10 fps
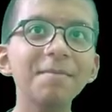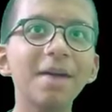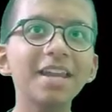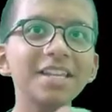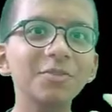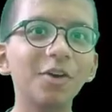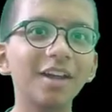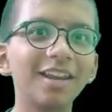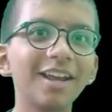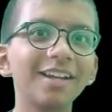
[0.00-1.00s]
minus
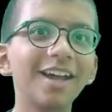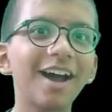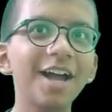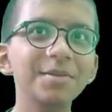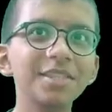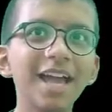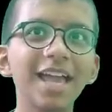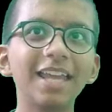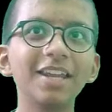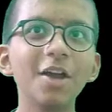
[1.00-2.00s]
1 times the
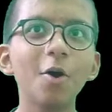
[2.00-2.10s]
n,